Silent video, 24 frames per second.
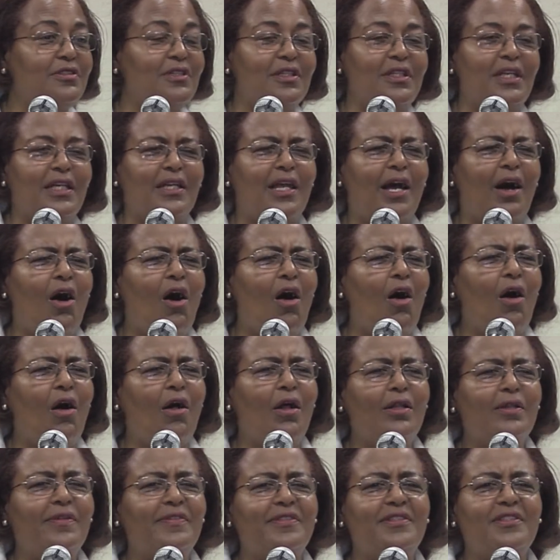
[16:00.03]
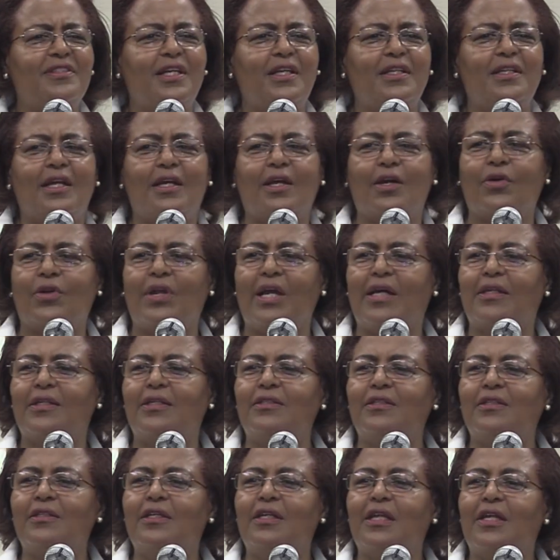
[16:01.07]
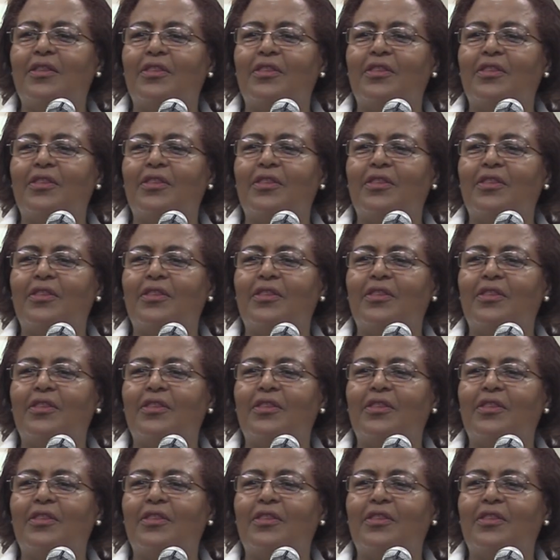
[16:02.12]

and then all of a sudden I go down and look